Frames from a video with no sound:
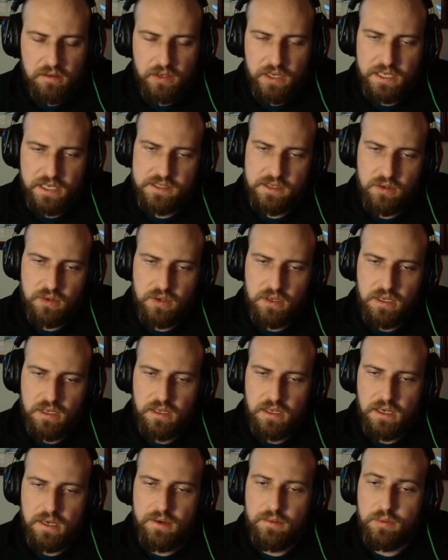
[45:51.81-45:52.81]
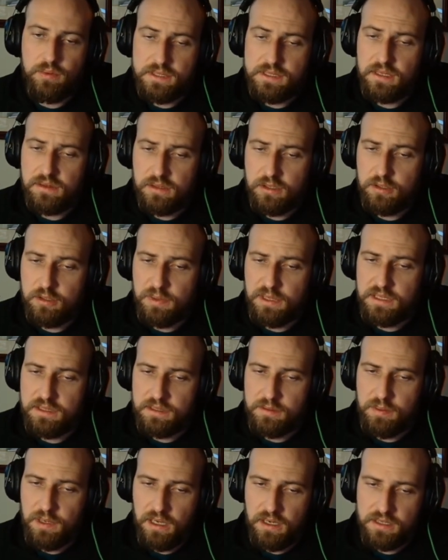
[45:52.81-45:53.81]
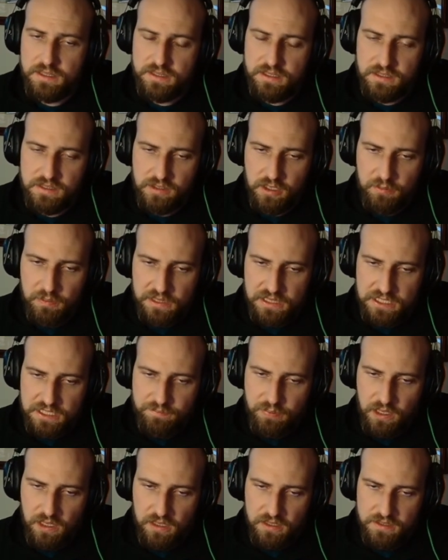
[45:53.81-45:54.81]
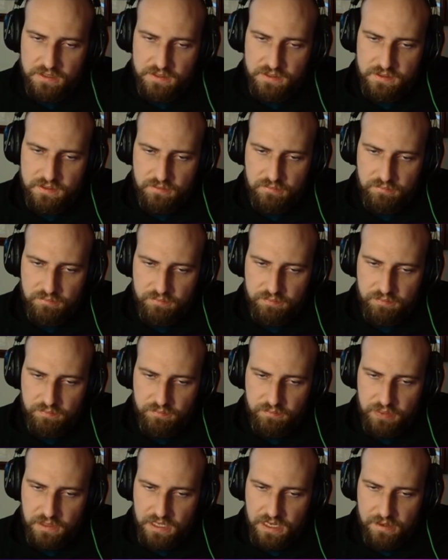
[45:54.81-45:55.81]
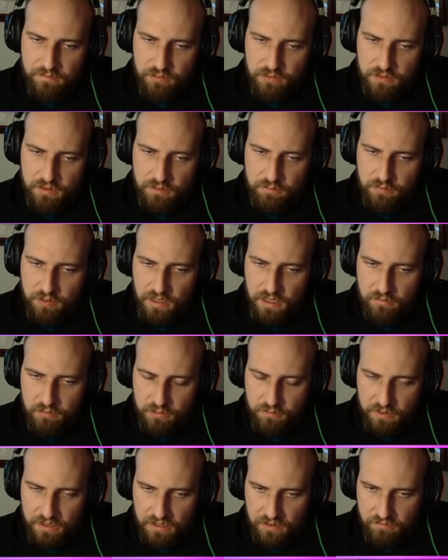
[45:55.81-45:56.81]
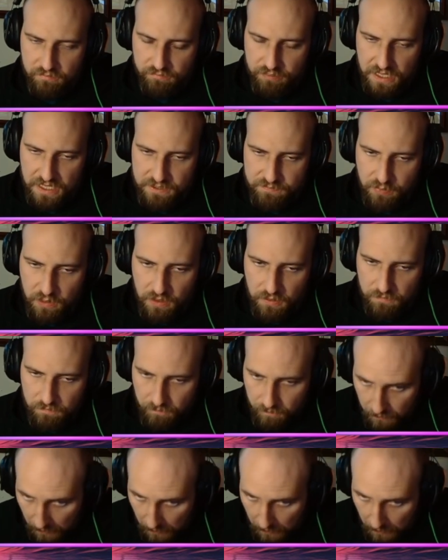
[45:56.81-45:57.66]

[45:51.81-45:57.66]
Okay, so I was a little bit, to be honest, concerned about these pawns being able to make a pass pawn.